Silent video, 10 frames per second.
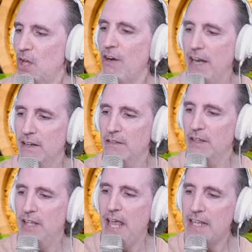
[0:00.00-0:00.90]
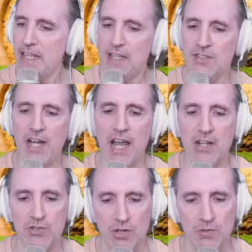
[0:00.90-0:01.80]
All right, Yankees and
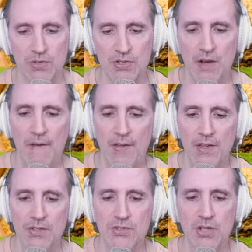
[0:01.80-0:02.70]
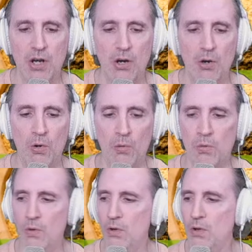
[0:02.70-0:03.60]
Astros. So